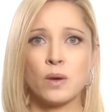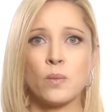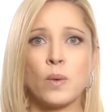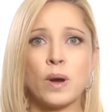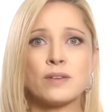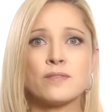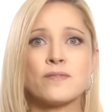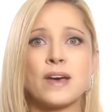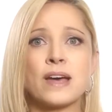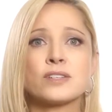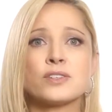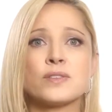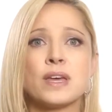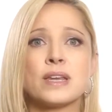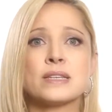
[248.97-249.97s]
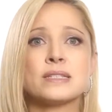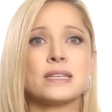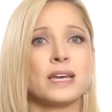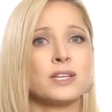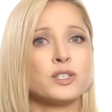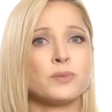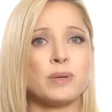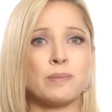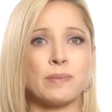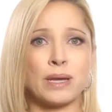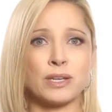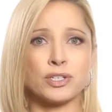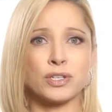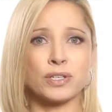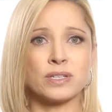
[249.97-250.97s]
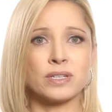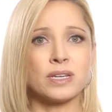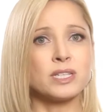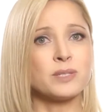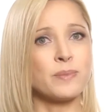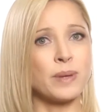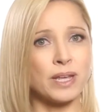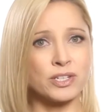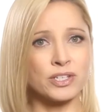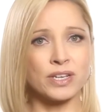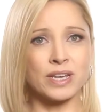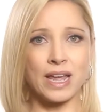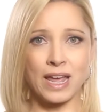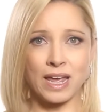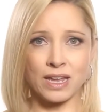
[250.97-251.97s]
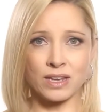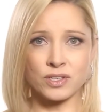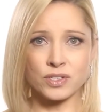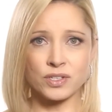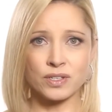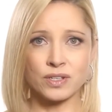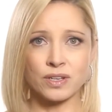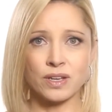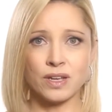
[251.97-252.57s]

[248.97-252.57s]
One factor that is yet to be mentioned is patient age.